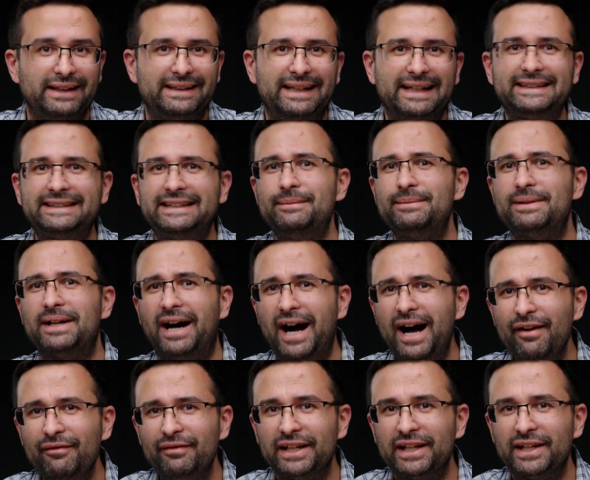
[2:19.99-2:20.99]
That seems
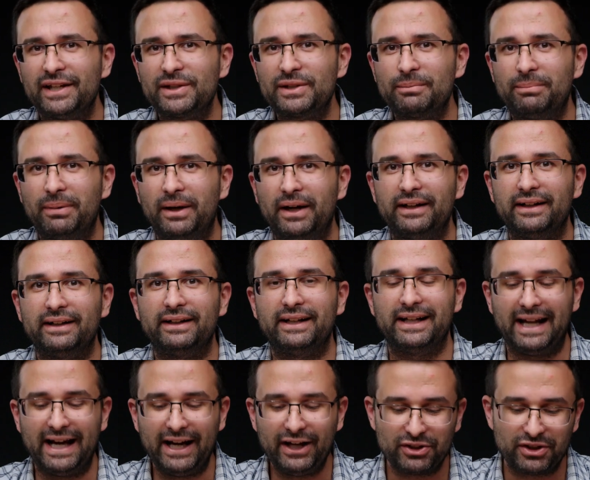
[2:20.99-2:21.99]
obvious, but
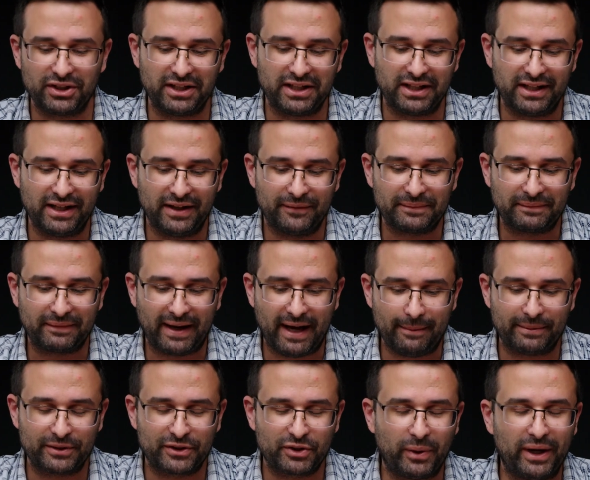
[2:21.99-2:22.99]
it actually
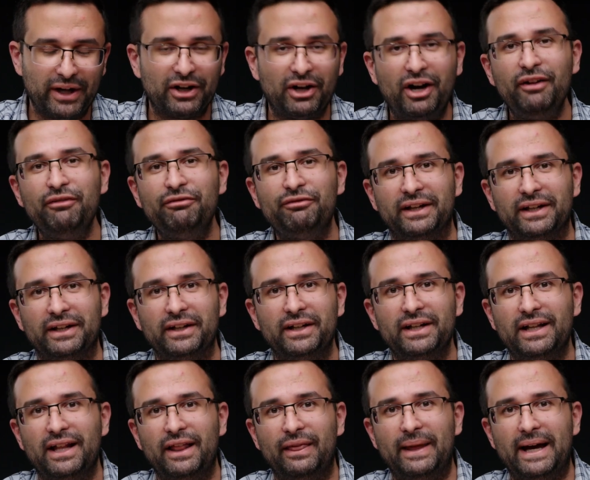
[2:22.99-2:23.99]
happens quite often
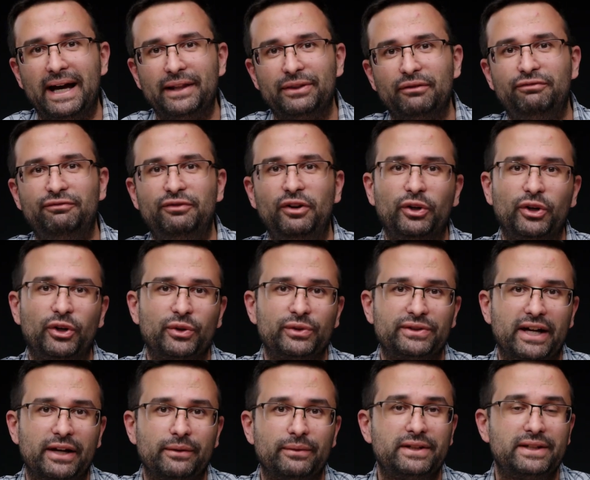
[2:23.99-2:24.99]
that the photos
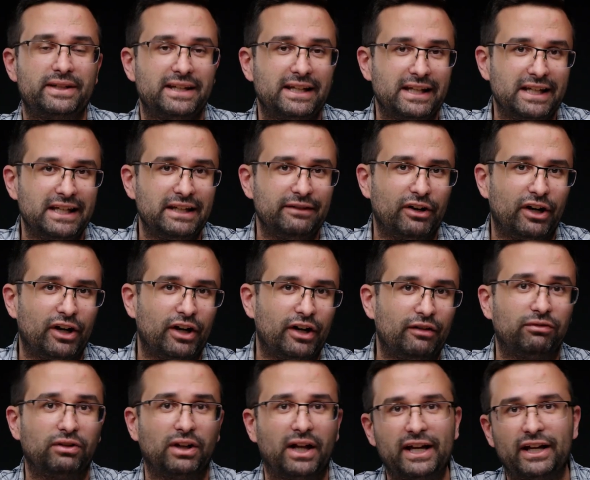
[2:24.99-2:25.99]
I receive
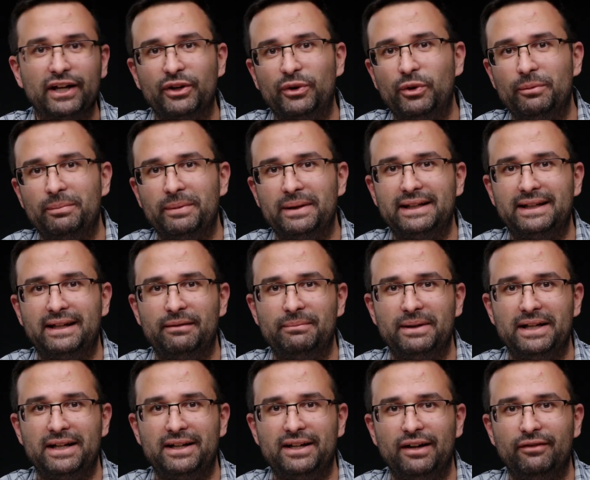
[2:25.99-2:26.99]
of Leica equipment can
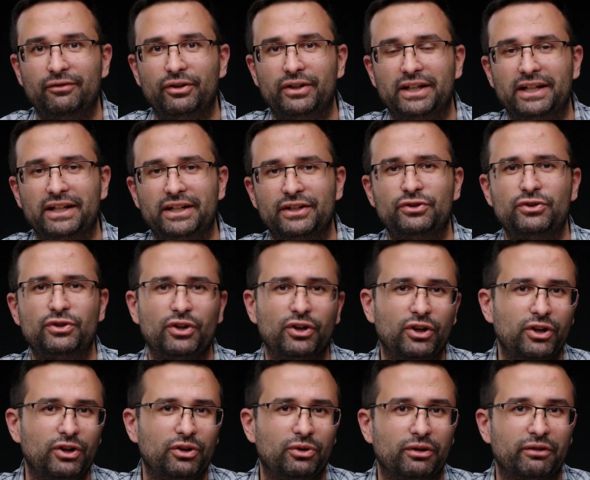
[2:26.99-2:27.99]
be covered in
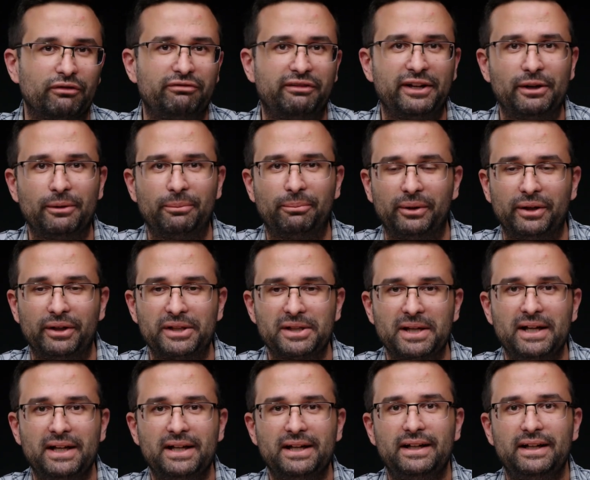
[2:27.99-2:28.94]
dirt or fingerprints.